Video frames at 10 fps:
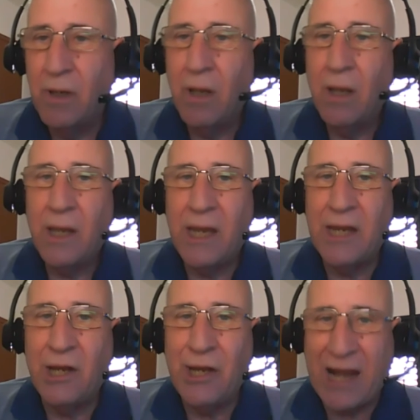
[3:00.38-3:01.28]
in a
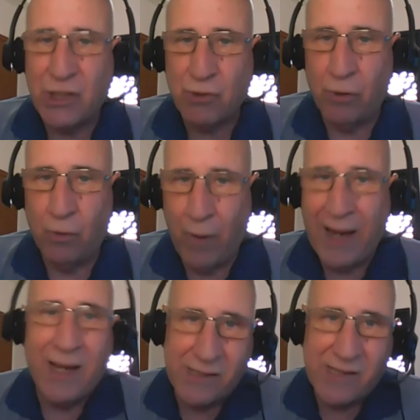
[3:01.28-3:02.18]
natural way,
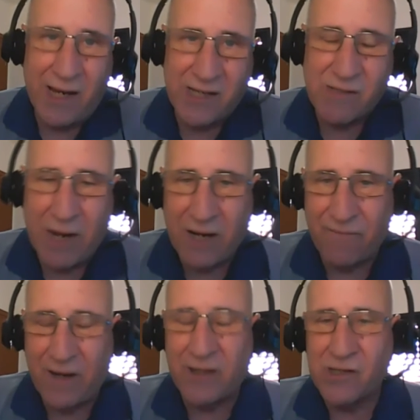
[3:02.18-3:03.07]
and as a matter of
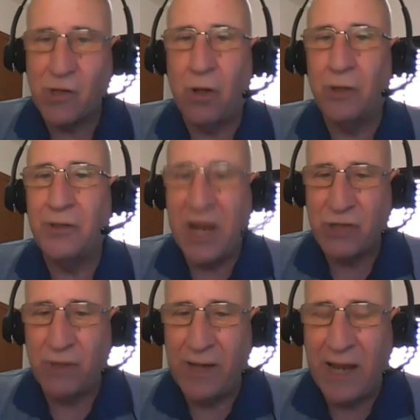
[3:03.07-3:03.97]
fact, it's called
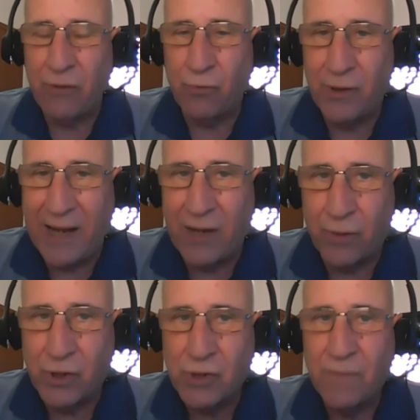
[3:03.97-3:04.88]
natural
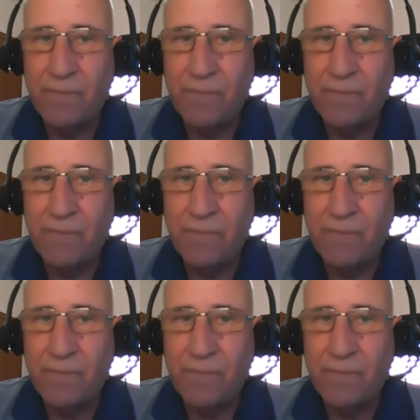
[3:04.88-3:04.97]
language.